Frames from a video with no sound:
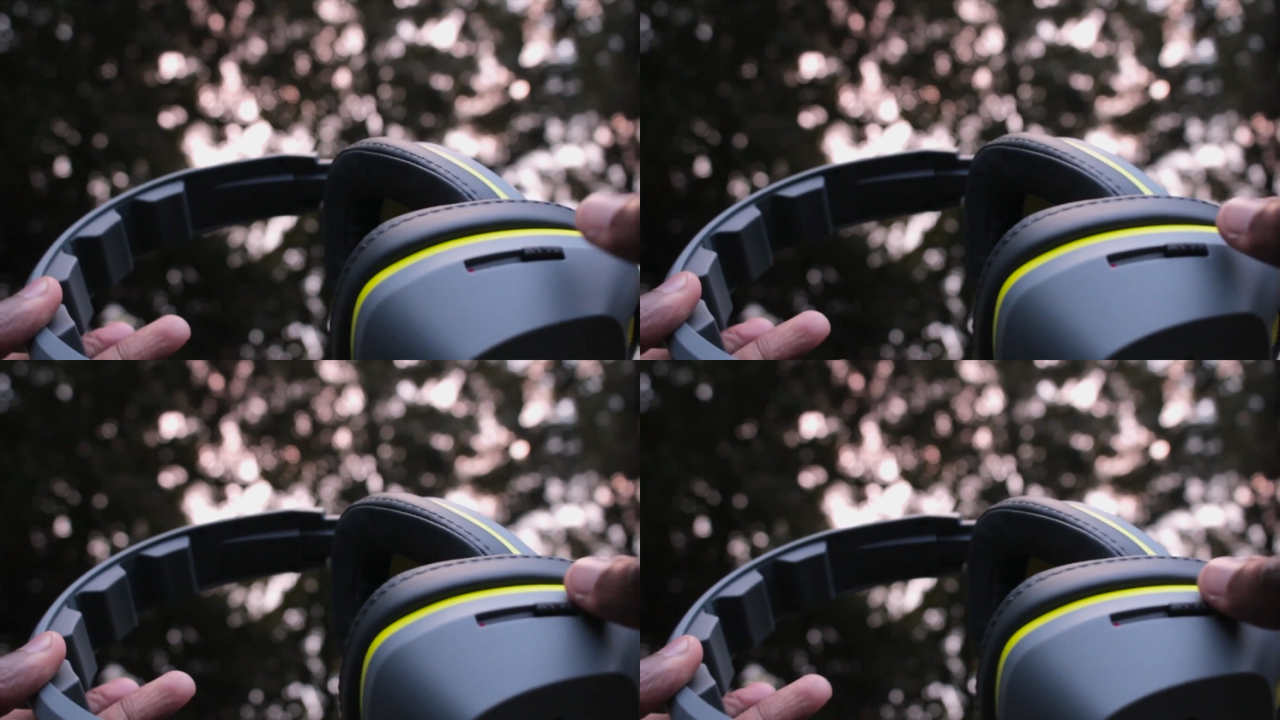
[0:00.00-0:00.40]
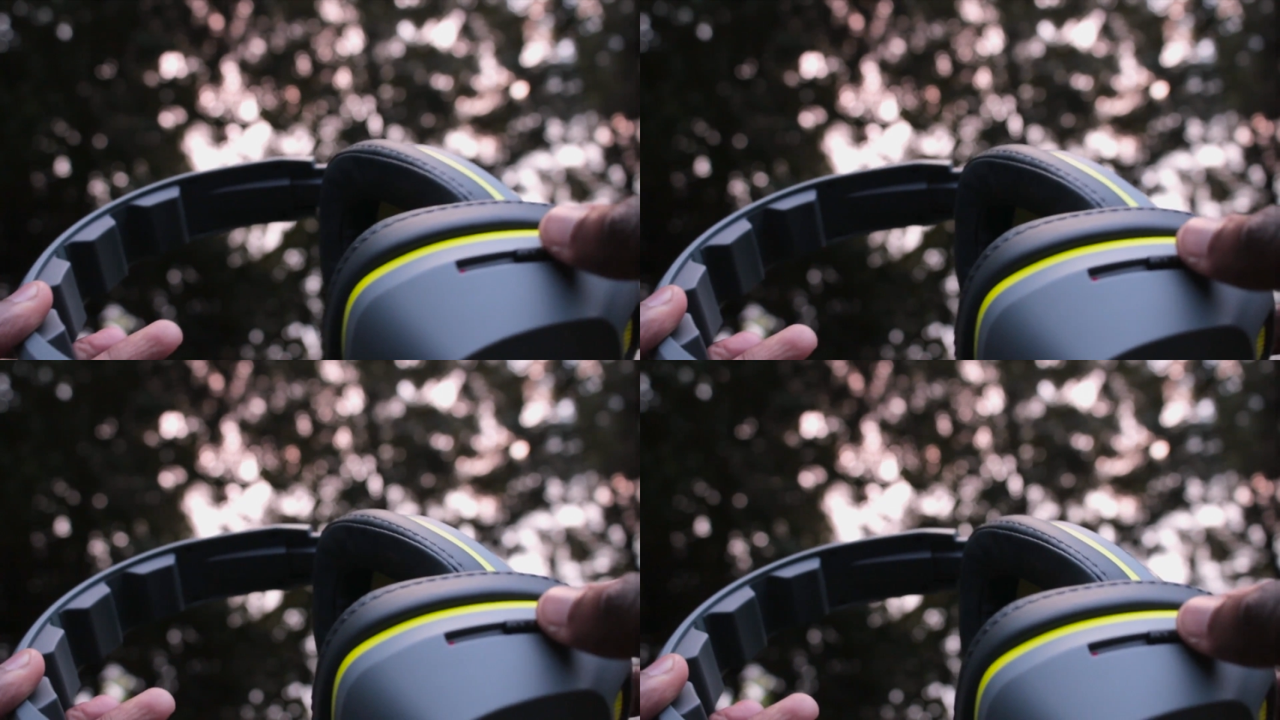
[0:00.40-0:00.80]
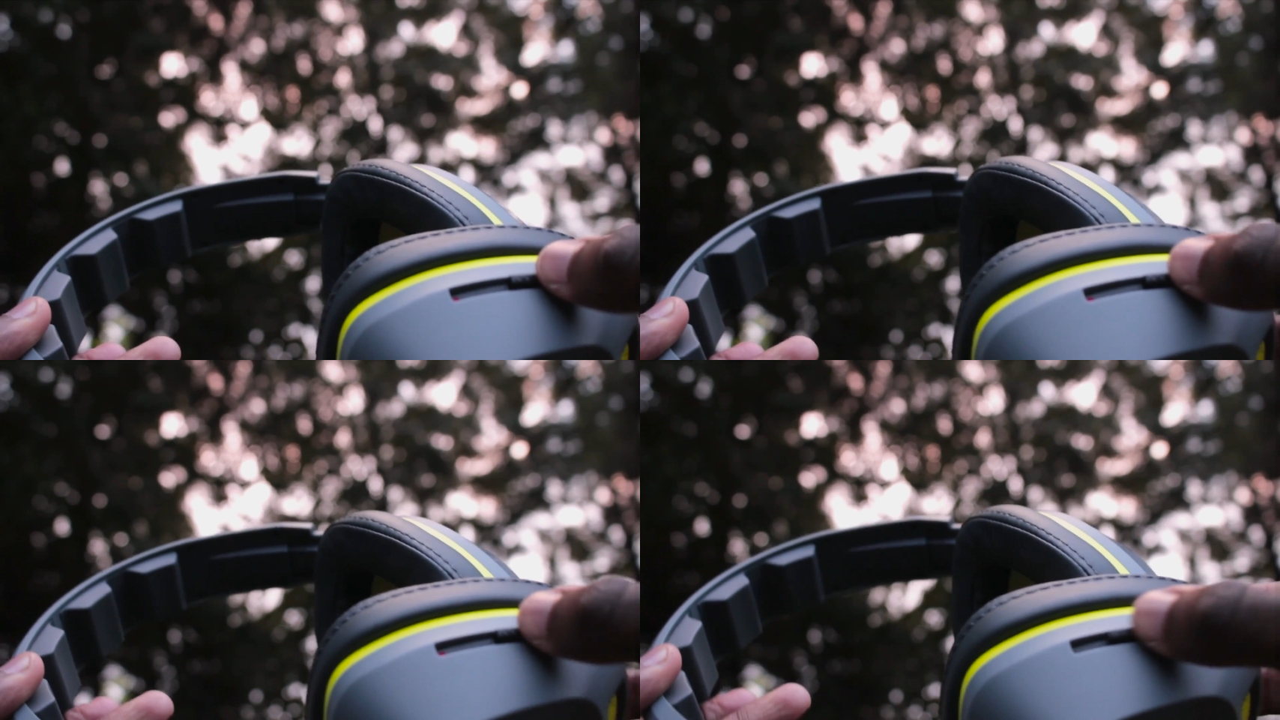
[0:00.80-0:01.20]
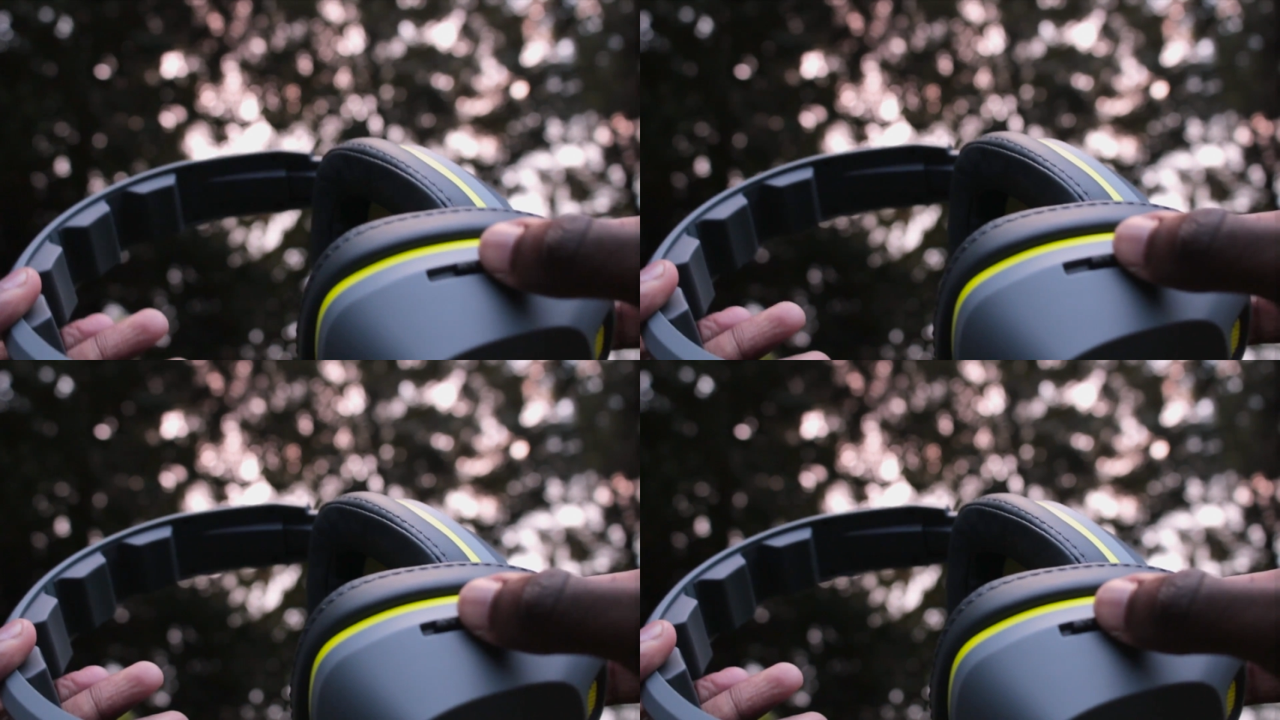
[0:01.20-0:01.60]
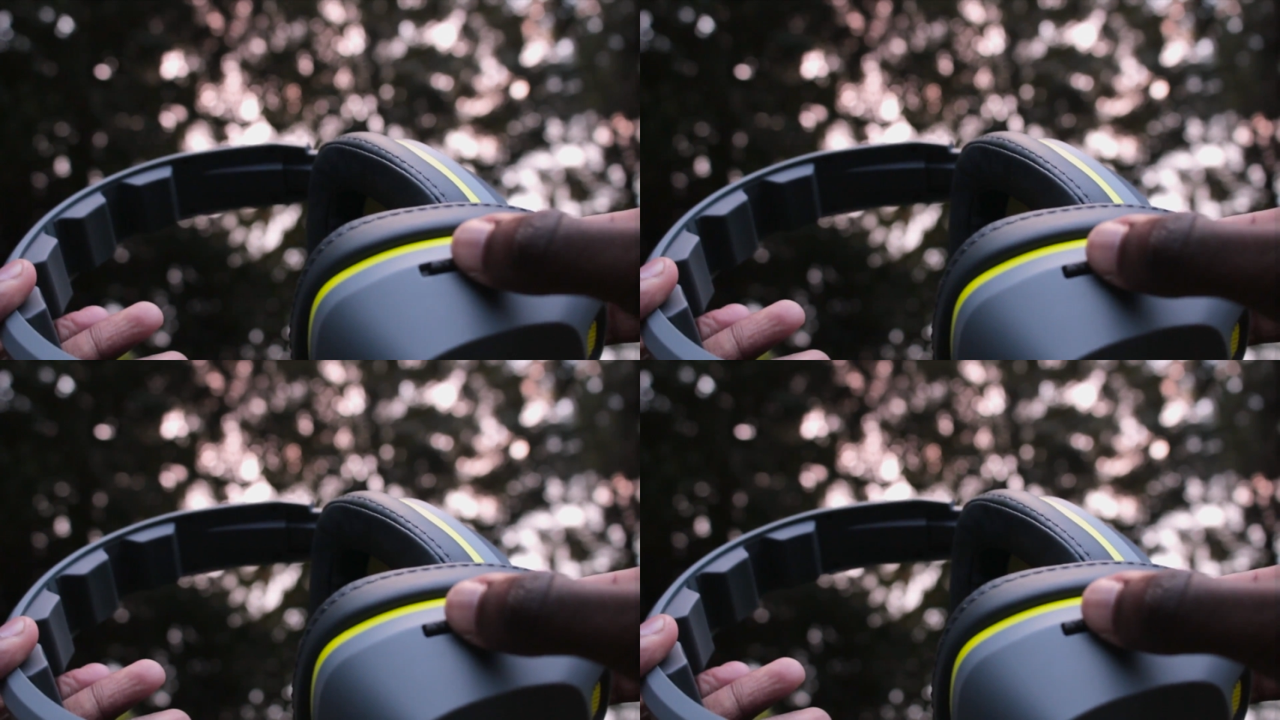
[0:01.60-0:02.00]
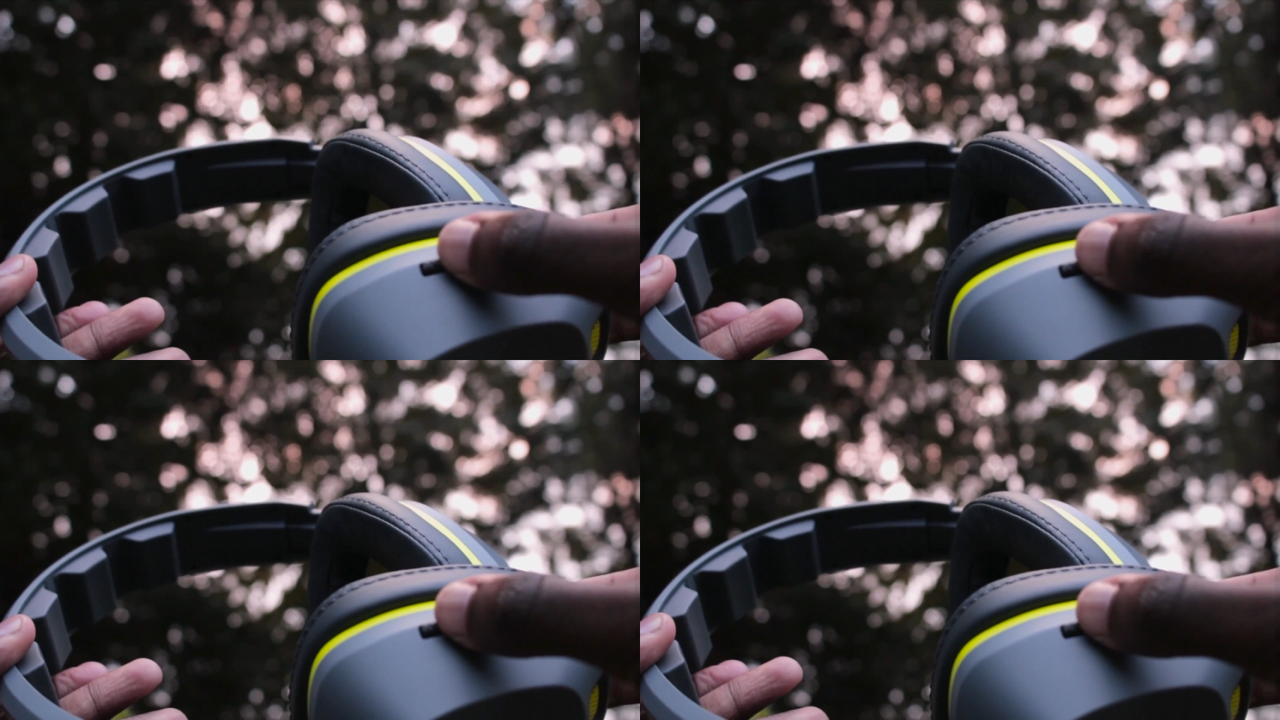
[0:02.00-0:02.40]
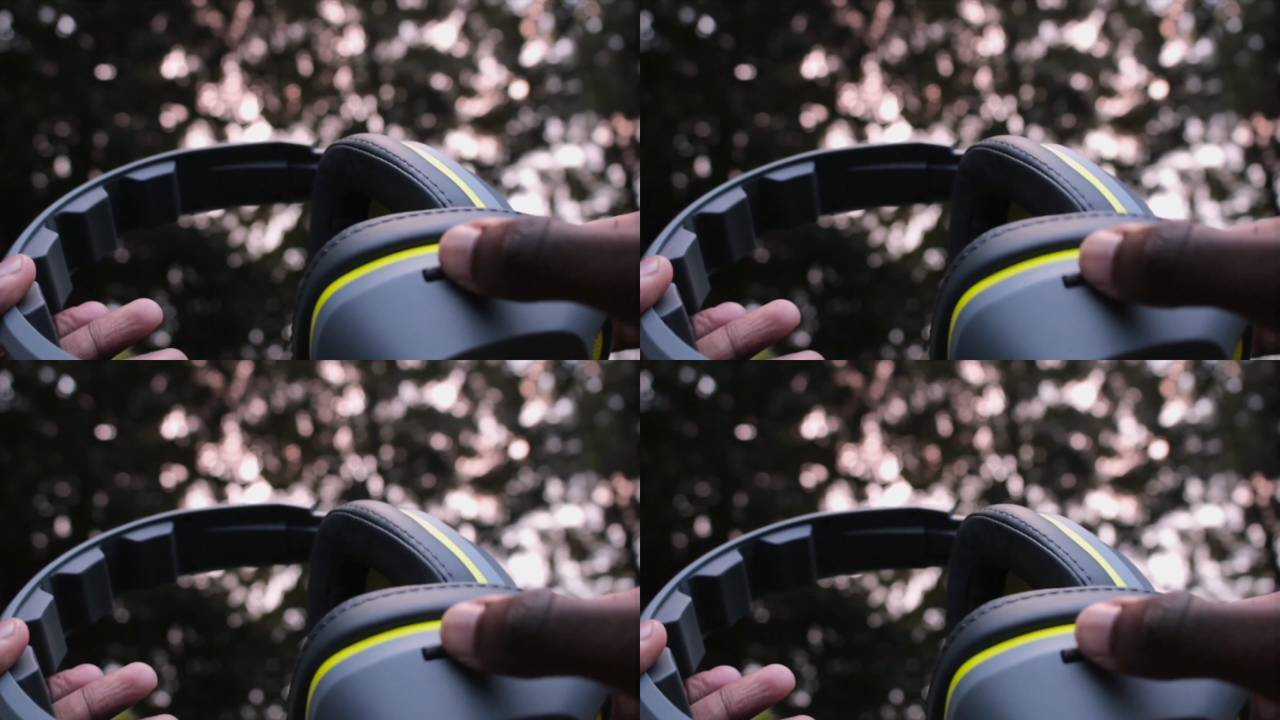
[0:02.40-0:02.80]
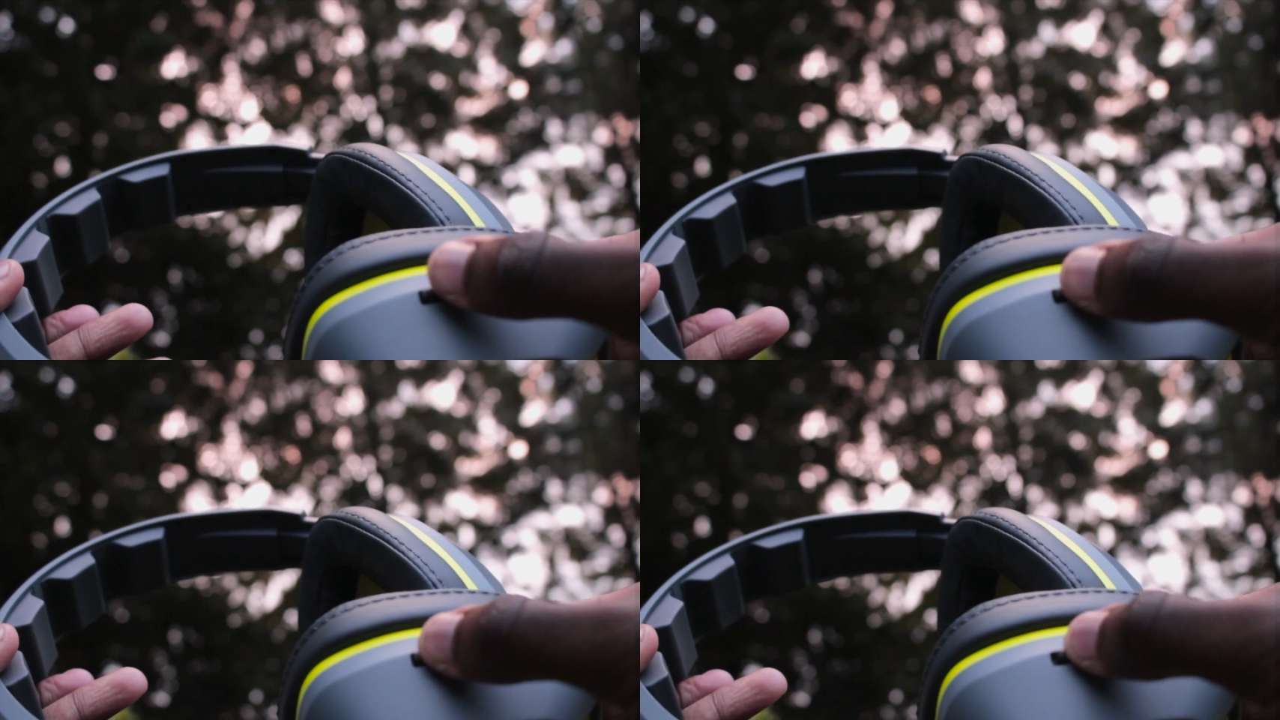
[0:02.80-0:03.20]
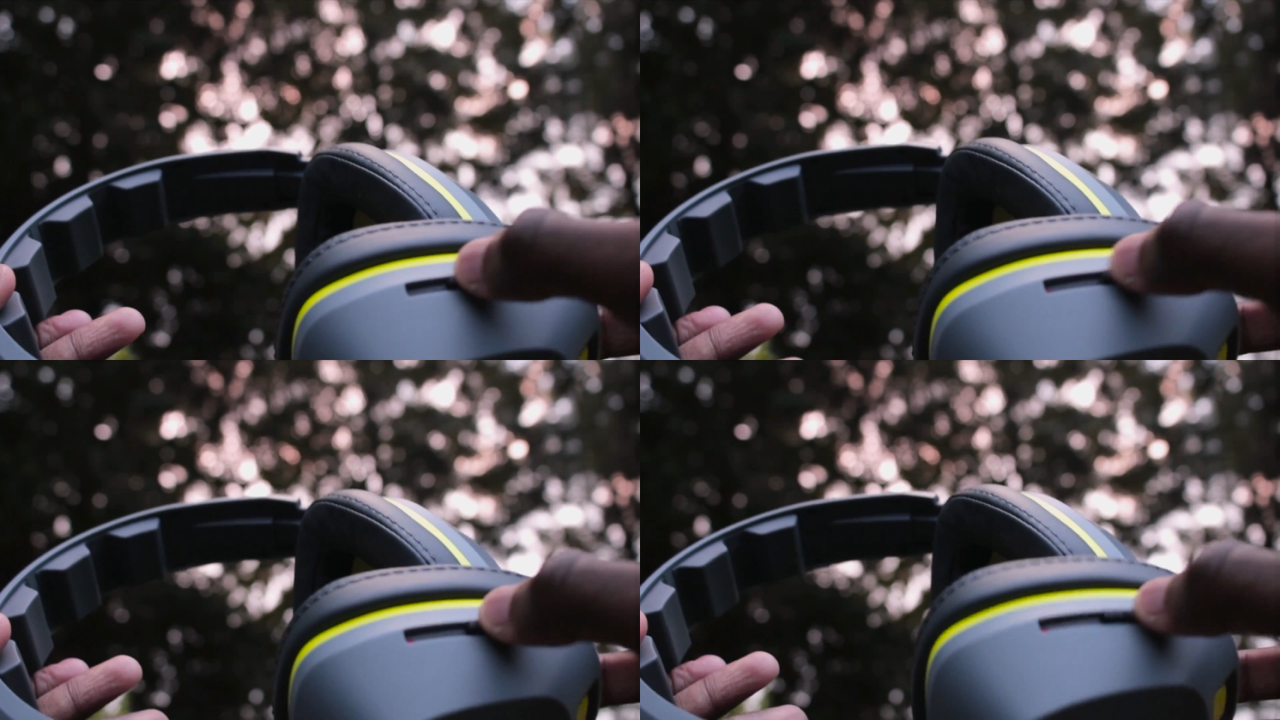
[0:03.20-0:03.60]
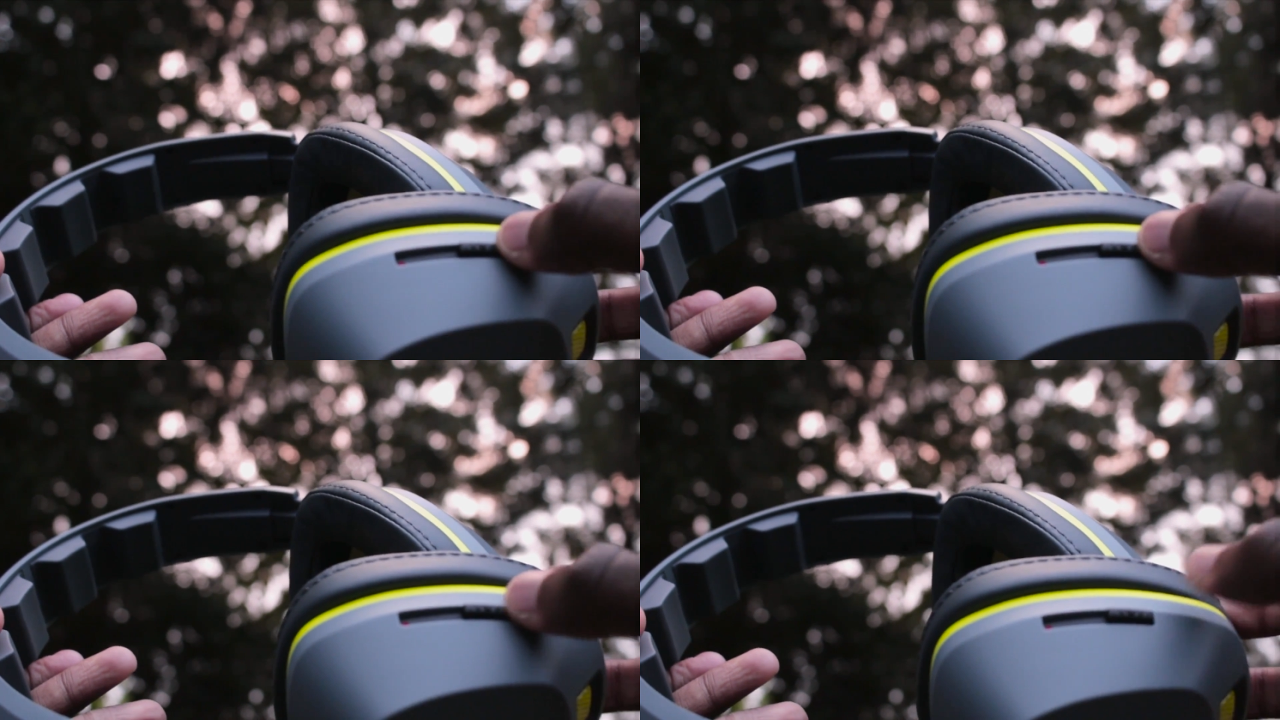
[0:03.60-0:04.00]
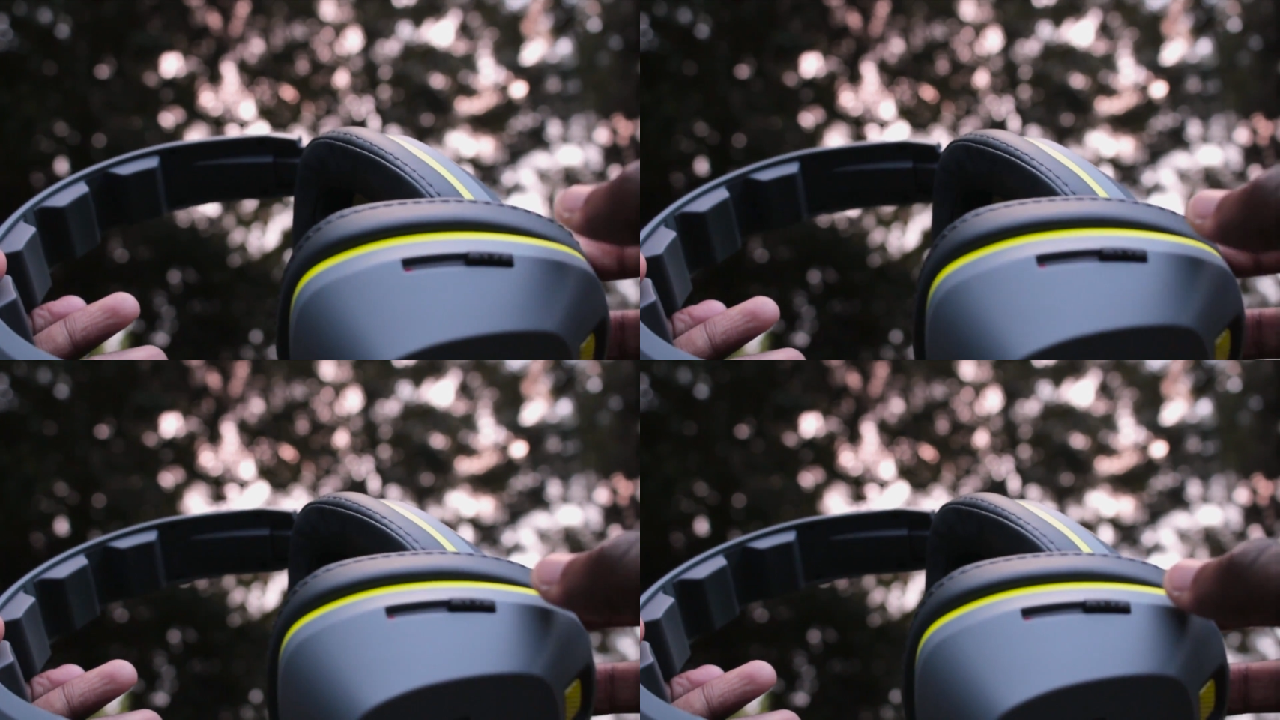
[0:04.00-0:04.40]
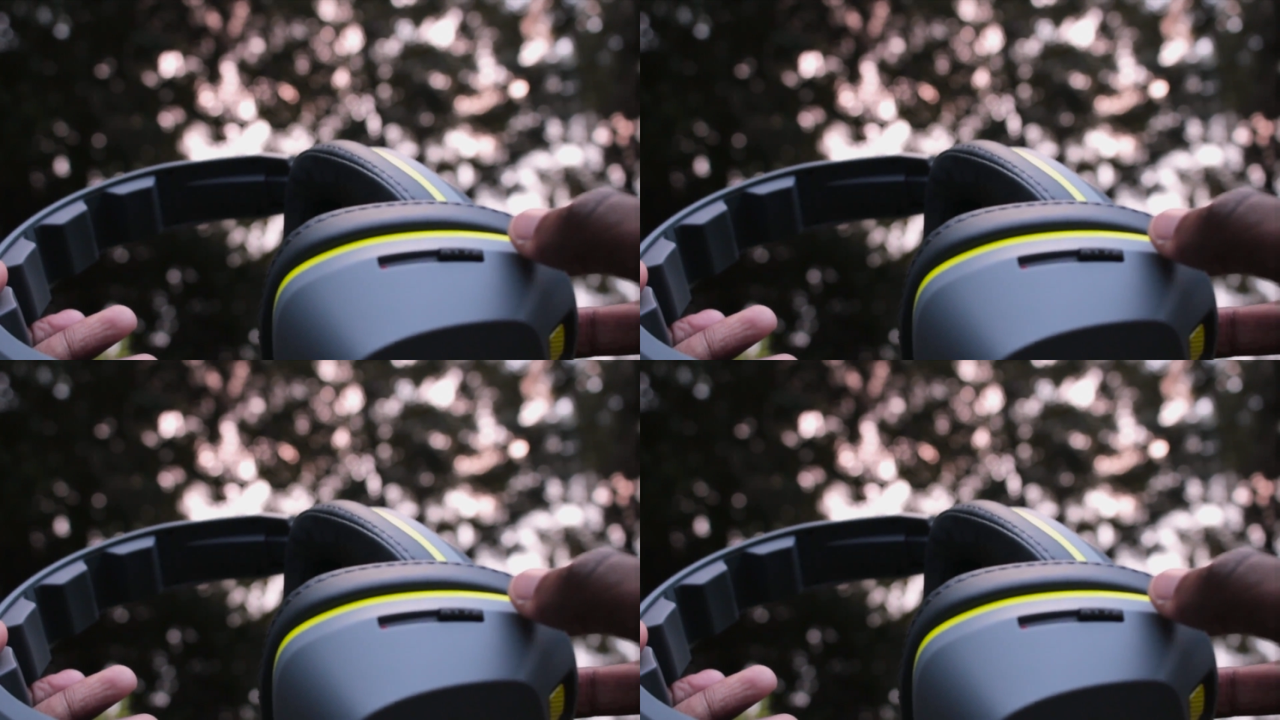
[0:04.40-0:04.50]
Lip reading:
No face is visible, so there are no lips to read.